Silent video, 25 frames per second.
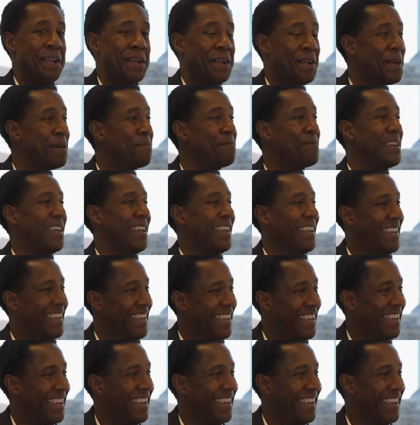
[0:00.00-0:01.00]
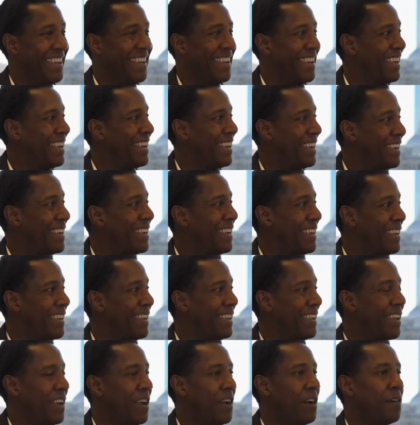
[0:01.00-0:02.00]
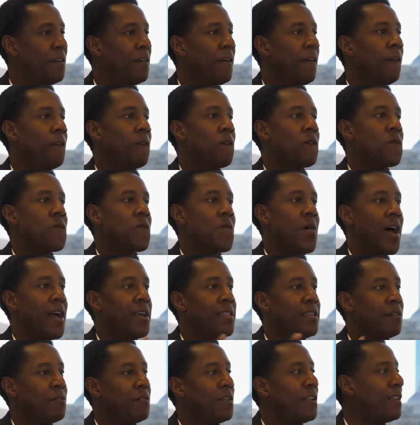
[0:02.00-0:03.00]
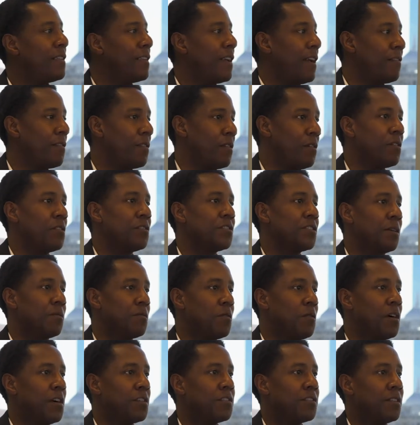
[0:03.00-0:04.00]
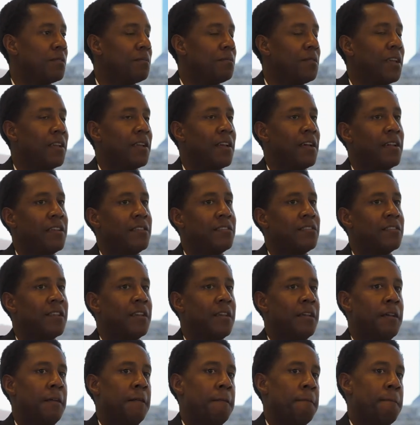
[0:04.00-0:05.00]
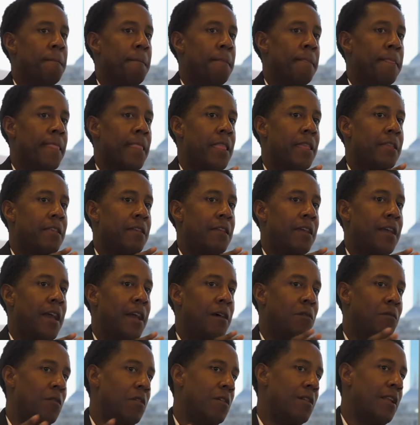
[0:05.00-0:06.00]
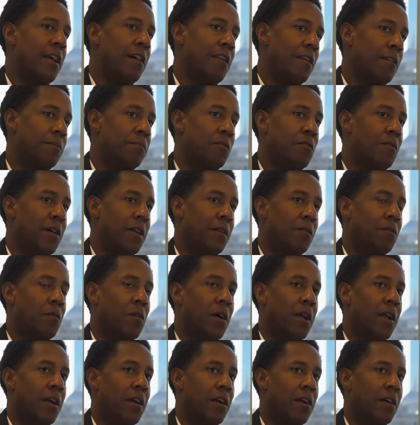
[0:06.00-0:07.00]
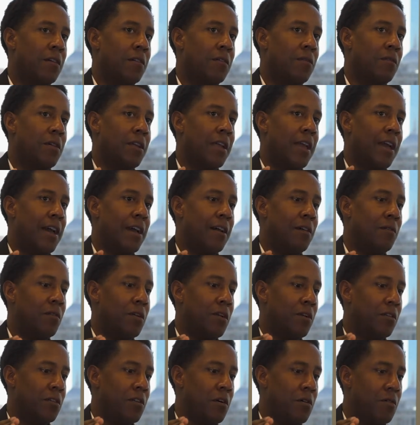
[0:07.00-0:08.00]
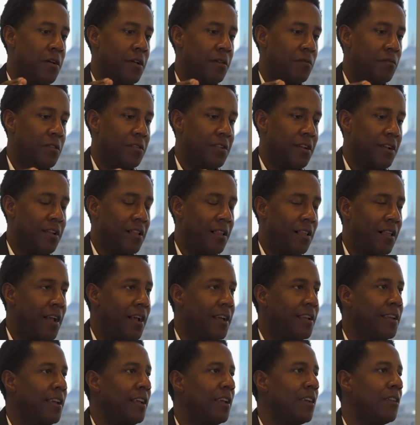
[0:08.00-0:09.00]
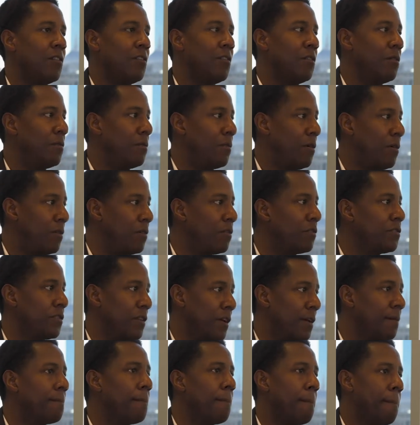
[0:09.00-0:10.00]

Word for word: a company. Mm -hmm. You know, I think we need to have an ownership question because at, we're now at a point where we have we are going we're declining in home ownership